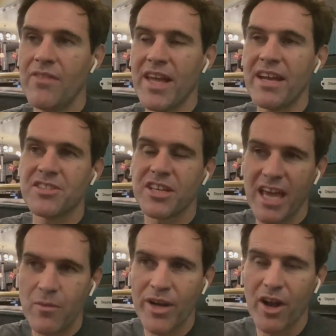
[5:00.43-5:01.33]
And then as the
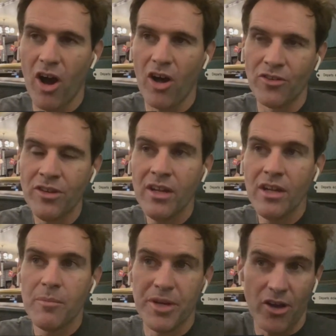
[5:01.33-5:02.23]
game went on,
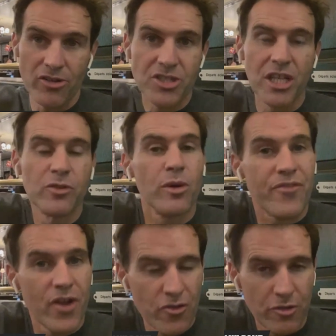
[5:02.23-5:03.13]
Bernardo Silva
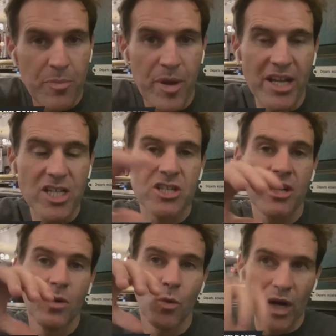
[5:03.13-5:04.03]
went further up the pitch.